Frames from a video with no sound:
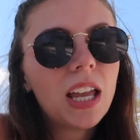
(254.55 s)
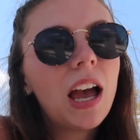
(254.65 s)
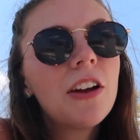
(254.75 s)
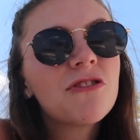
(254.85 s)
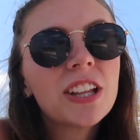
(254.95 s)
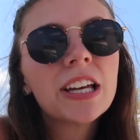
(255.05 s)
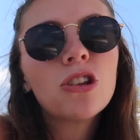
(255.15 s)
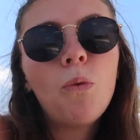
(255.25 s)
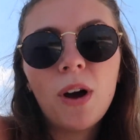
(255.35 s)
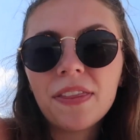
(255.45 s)
I feel like
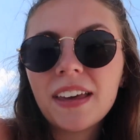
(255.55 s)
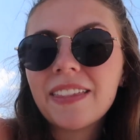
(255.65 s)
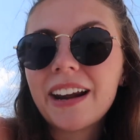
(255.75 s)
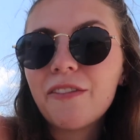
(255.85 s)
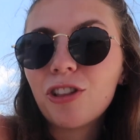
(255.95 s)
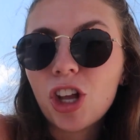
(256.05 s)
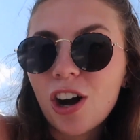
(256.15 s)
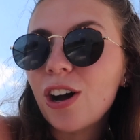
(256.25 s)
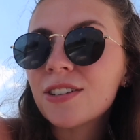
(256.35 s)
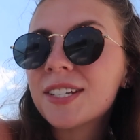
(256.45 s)
the one thing that I've
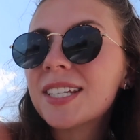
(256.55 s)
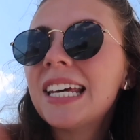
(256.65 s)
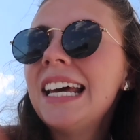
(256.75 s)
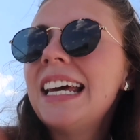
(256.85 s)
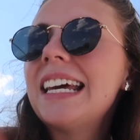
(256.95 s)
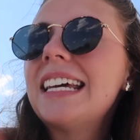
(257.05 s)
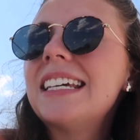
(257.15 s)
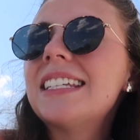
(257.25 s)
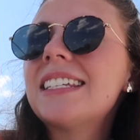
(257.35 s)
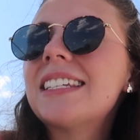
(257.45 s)
lost
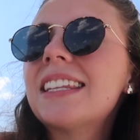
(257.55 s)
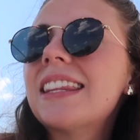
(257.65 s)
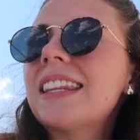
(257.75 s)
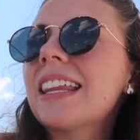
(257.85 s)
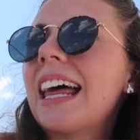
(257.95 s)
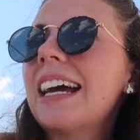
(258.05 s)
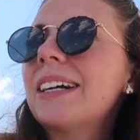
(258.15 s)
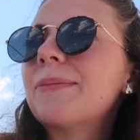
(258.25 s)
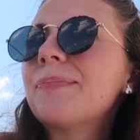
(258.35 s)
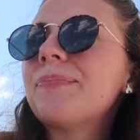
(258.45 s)
is the like,
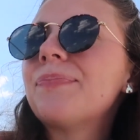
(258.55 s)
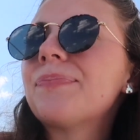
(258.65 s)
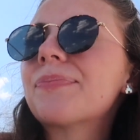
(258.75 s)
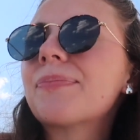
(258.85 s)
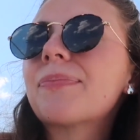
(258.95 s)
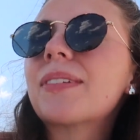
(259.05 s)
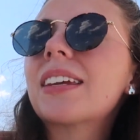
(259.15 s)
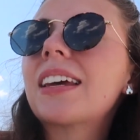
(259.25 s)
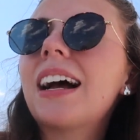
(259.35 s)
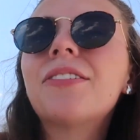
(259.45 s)

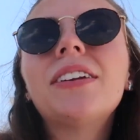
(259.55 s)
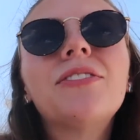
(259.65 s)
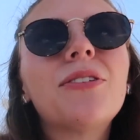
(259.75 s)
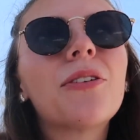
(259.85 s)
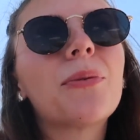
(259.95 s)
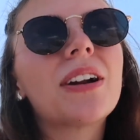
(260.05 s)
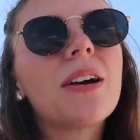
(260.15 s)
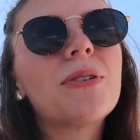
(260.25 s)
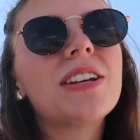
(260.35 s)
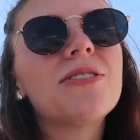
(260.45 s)
I don't even know the word I
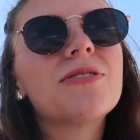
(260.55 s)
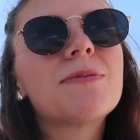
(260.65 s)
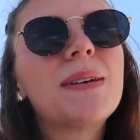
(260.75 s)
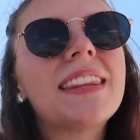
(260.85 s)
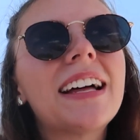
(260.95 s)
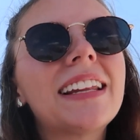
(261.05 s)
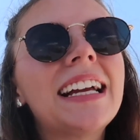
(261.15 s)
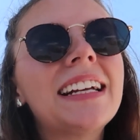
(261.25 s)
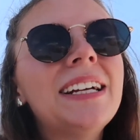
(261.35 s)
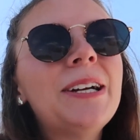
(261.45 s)
want to use, but that
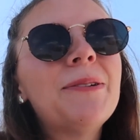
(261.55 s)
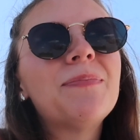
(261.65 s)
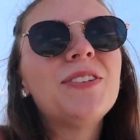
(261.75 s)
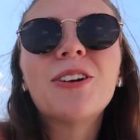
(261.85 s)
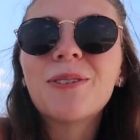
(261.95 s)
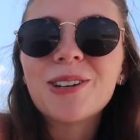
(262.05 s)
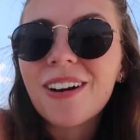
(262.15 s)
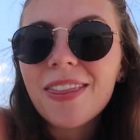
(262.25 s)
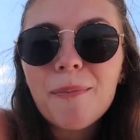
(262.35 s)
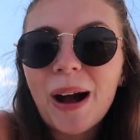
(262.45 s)
like, you know, when you're
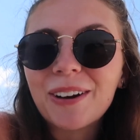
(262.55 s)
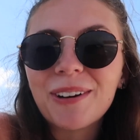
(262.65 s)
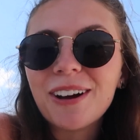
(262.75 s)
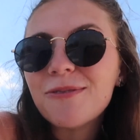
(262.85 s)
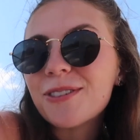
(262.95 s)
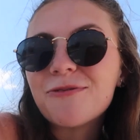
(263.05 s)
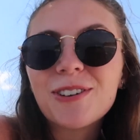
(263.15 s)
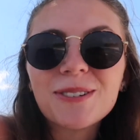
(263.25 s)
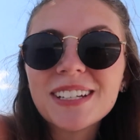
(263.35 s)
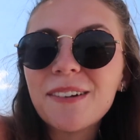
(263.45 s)
on the monorail for the
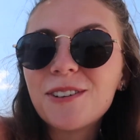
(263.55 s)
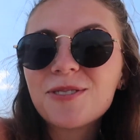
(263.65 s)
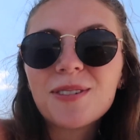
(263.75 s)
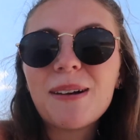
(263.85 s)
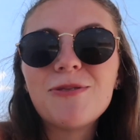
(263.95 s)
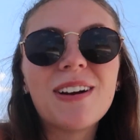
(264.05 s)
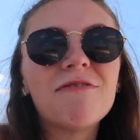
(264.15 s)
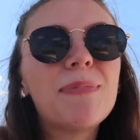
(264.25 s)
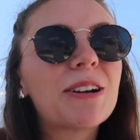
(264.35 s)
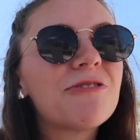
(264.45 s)
first day of your trip and you
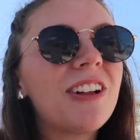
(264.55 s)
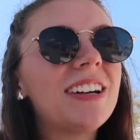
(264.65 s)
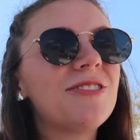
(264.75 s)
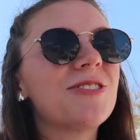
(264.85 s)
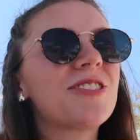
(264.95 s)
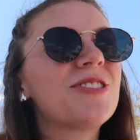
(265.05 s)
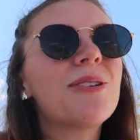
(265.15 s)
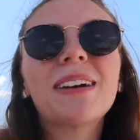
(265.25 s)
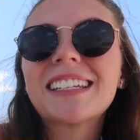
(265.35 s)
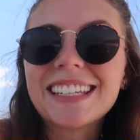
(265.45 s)
have butterflies and you're
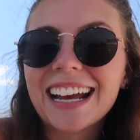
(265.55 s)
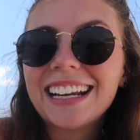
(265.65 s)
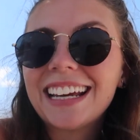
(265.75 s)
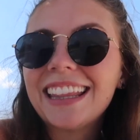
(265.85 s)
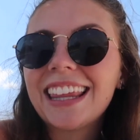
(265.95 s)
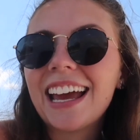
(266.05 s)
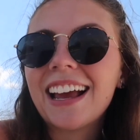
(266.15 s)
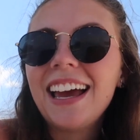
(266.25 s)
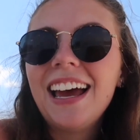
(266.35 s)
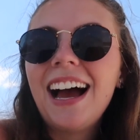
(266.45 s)
so excited, like
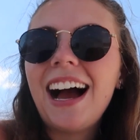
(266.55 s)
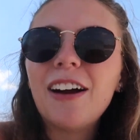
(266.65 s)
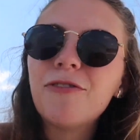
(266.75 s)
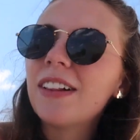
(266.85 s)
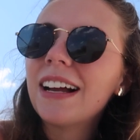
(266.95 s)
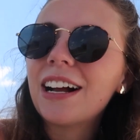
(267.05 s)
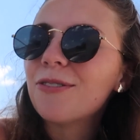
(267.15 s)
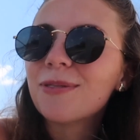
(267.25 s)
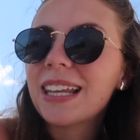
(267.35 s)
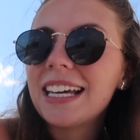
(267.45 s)
I feel like I
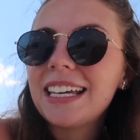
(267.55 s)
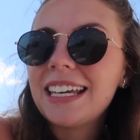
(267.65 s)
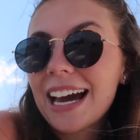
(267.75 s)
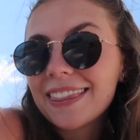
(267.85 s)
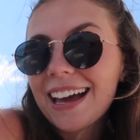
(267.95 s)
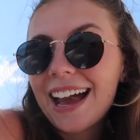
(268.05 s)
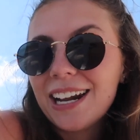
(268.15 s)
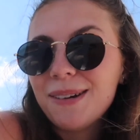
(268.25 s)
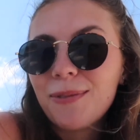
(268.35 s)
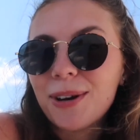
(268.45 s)
don't really get that
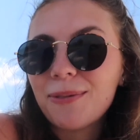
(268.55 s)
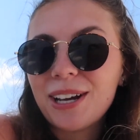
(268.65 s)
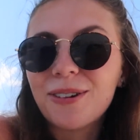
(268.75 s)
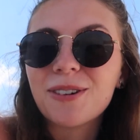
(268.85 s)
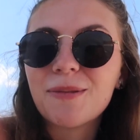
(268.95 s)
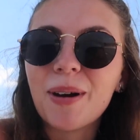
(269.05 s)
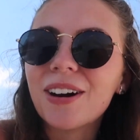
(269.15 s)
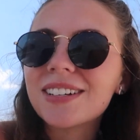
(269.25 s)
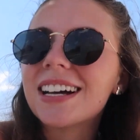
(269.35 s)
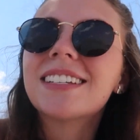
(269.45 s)
anymore when I go to the
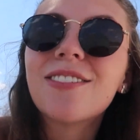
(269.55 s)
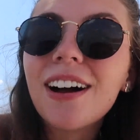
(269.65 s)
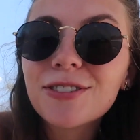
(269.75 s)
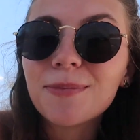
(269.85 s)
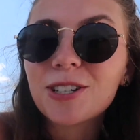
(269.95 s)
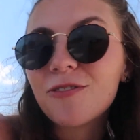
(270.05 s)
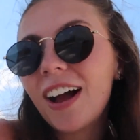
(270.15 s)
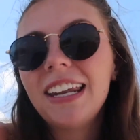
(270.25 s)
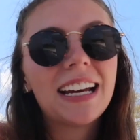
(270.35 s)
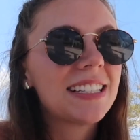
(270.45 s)
parks. I still have so much
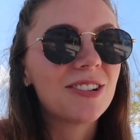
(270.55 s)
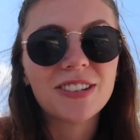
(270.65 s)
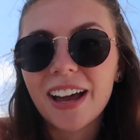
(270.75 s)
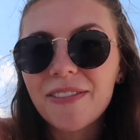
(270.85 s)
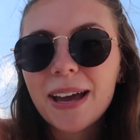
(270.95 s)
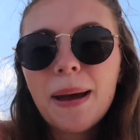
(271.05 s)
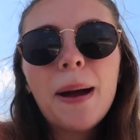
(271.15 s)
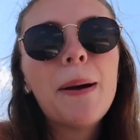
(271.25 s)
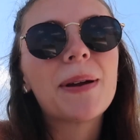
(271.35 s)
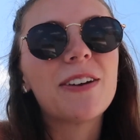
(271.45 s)
fun, I still love it,
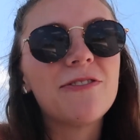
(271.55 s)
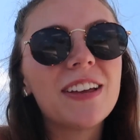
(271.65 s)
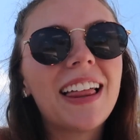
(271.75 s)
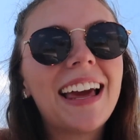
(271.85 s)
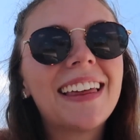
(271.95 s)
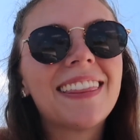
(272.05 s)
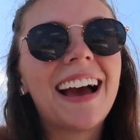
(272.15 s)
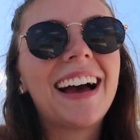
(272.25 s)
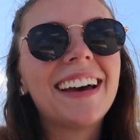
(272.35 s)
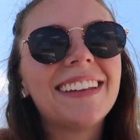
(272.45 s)
but I feel like
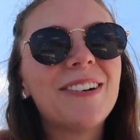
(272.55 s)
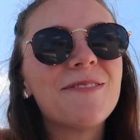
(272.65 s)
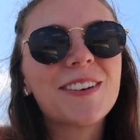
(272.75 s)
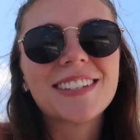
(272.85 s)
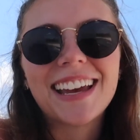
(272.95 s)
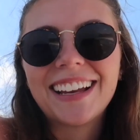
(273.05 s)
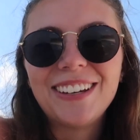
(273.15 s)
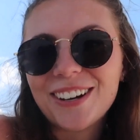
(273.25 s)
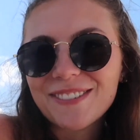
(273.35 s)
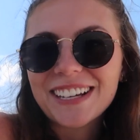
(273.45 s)
that almost like
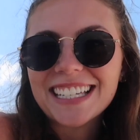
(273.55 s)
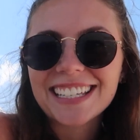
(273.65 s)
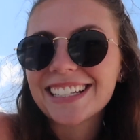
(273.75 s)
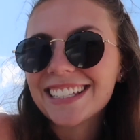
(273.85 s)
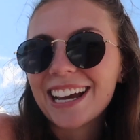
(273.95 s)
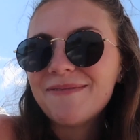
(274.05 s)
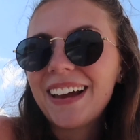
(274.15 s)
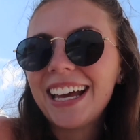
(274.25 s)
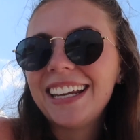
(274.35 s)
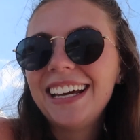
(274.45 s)
nervous
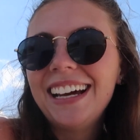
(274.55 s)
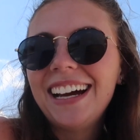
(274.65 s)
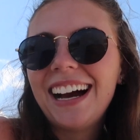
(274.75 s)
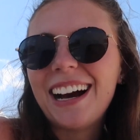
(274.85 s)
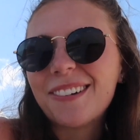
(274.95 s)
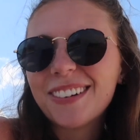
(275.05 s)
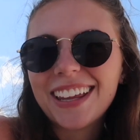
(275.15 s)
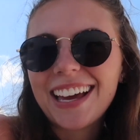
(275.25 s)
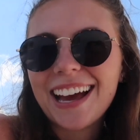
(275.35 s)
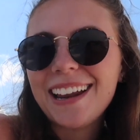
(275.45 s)
excitement I don't
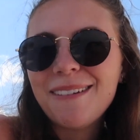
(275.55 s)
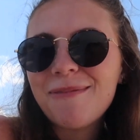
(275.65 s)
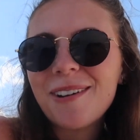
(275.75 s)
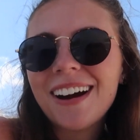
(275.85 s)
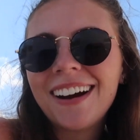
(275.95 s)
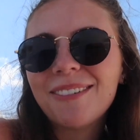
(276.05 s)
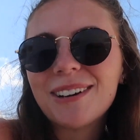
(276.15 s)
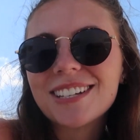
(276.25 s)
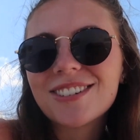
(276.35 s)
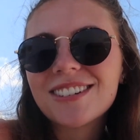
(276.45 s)
really get anymore,
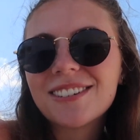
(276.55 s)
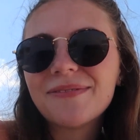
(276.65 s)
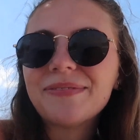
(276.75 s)
which